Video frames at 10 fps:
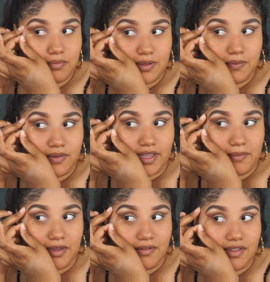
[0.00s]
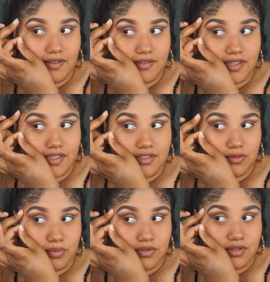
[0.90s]
People came out with, I feel like I
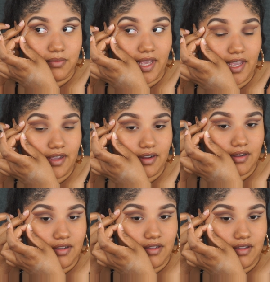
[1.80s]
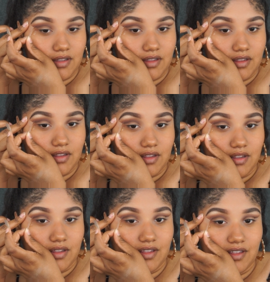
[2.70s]
just pulled some hair.
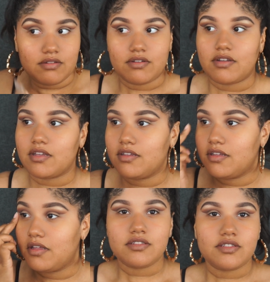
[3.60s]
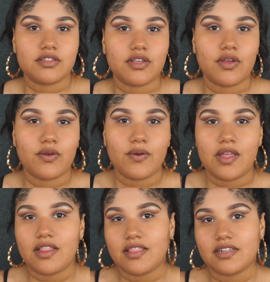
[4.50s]
Okay, so
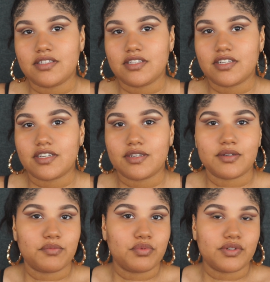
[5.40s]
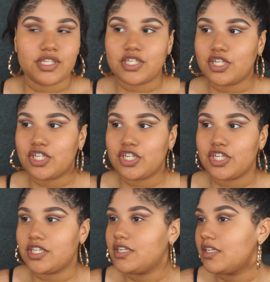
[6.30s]
that's looking pretty
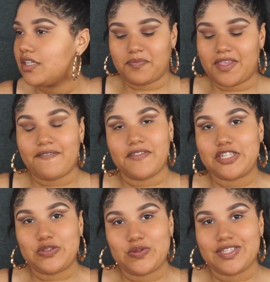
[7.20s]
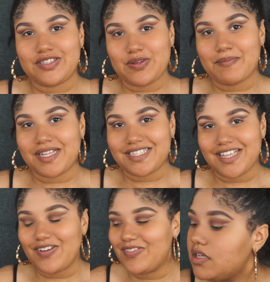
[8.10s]
good, if I do say so
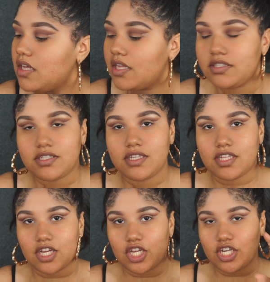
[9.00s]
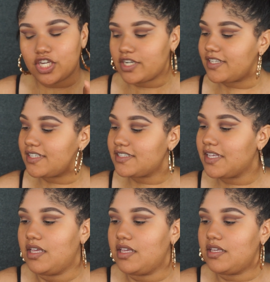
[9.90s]
myself. Cut the crease,
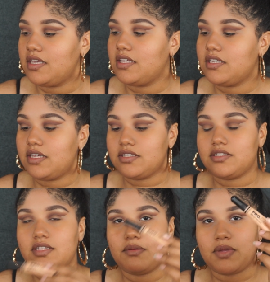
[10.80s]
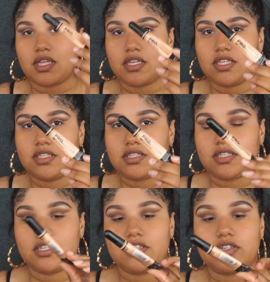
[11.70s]
taking some
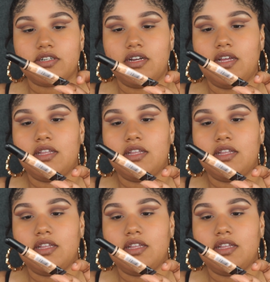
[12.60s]
concealer.